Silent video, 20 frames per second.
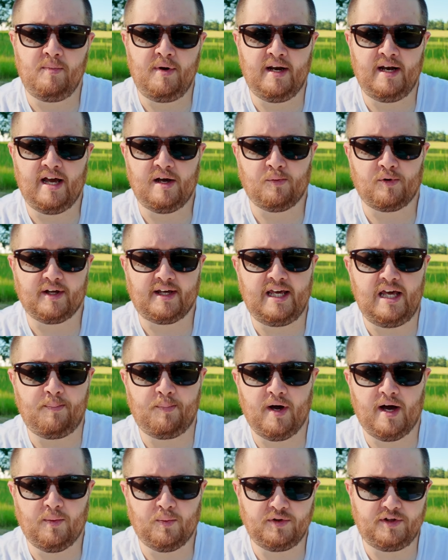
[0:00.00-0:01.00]
Being able to
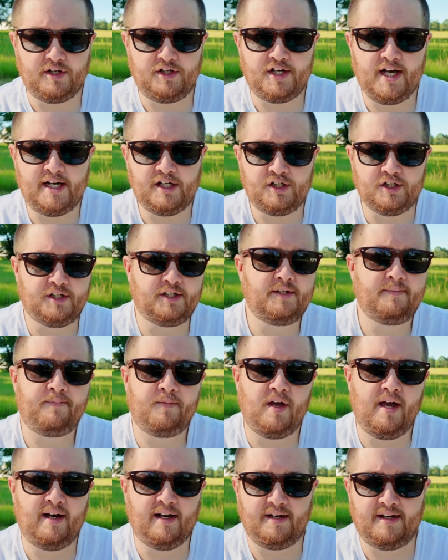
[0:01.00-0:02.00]
keep up with the changes
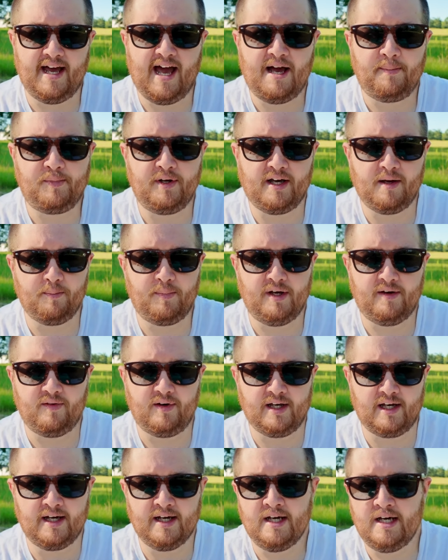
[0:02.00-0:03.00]
and adapting and
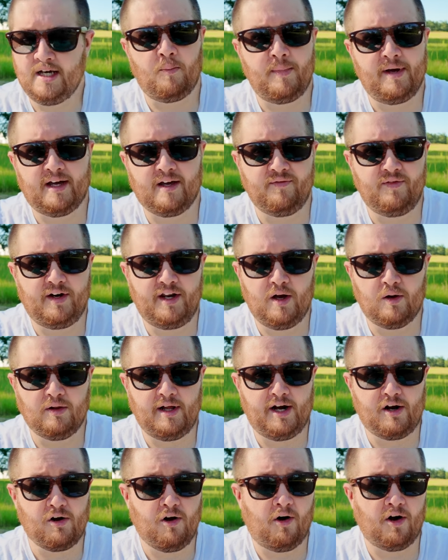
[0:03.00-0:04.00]
pivoting. I'll make a video
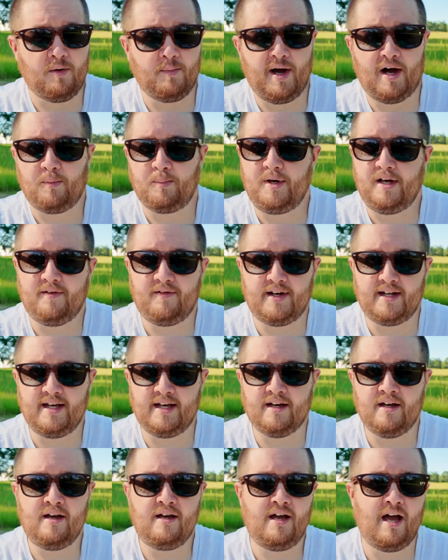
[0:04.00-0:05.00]
later on about
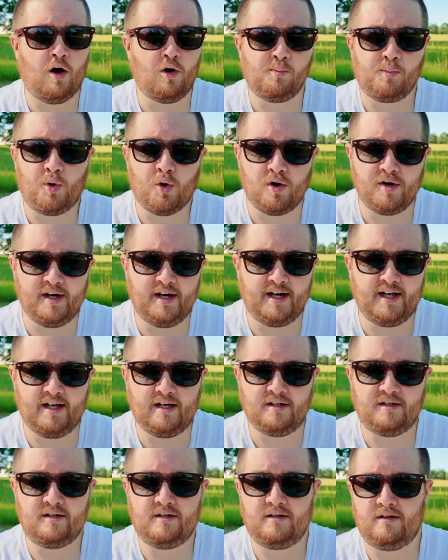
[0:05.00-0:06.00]
pivoting, how important it
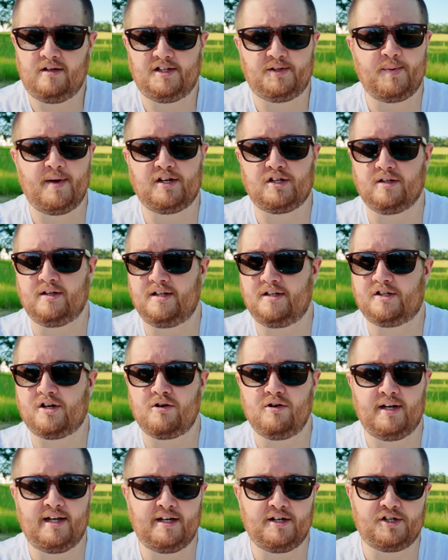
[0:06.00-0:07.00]
is, especially in
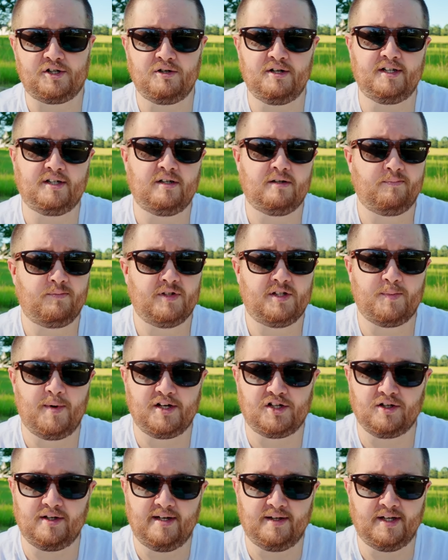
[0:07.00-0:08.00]
certain industries,
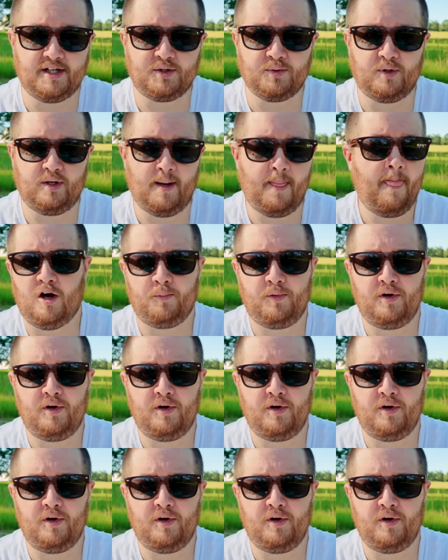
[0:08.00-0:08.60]
especially in this one. I